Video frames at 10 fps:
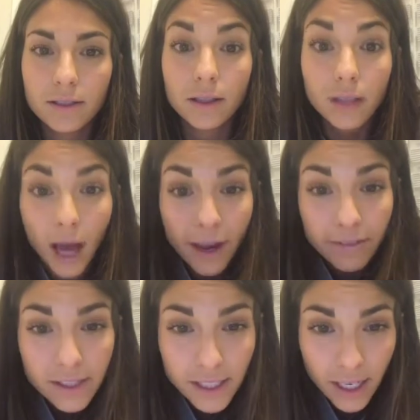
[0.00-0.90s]
Live
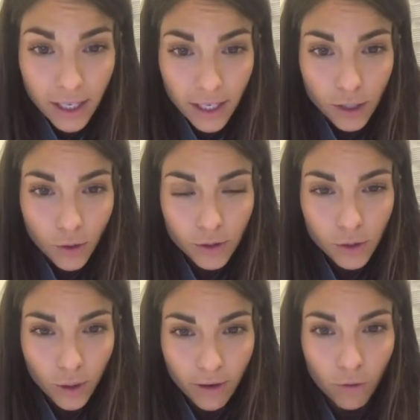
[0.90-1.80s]
stay in your
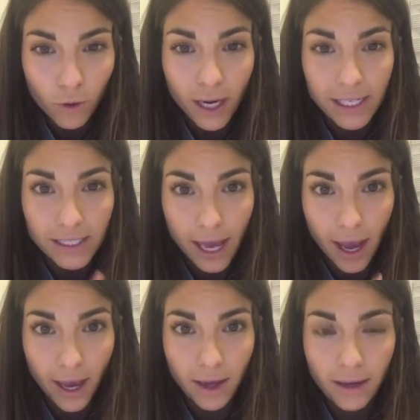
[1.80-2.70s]
story for a
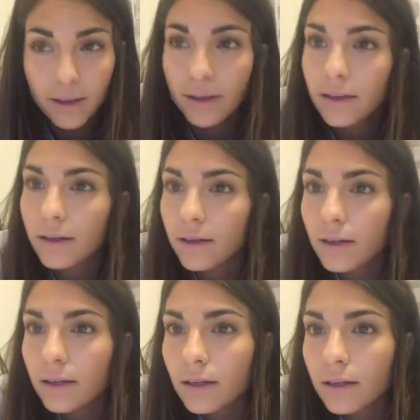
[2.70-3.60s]
day.
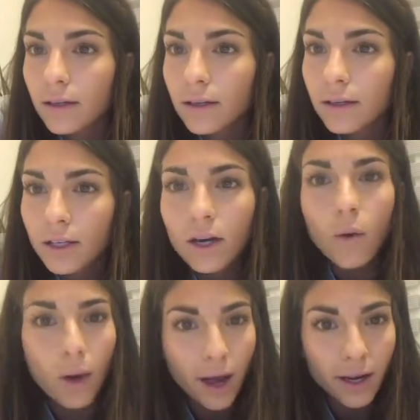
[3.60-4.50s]
You know
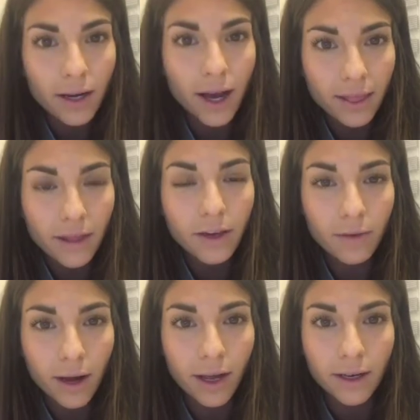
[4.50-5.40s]
what? I think you're
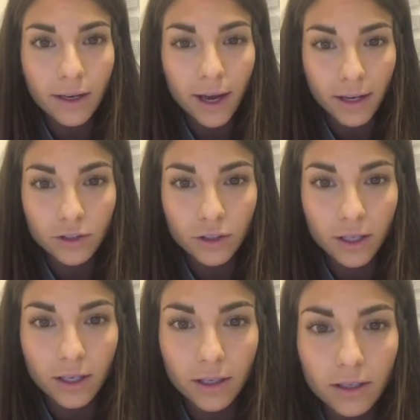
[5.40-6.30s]
right,
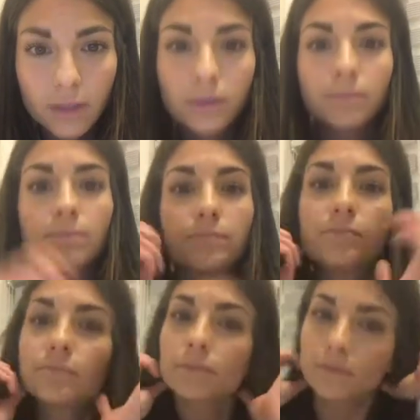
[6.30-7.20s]
actually.
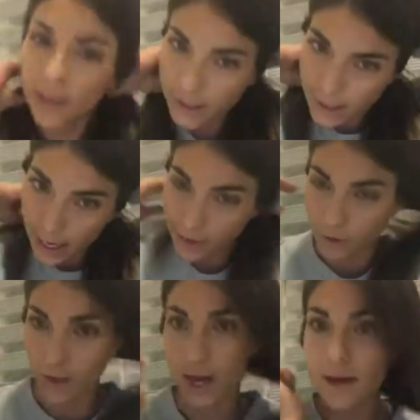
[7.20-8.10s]
Thanks,
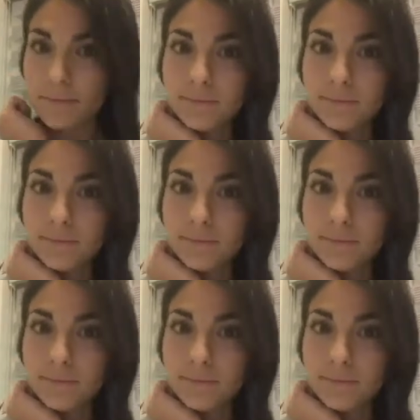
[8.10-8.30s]
Andrea.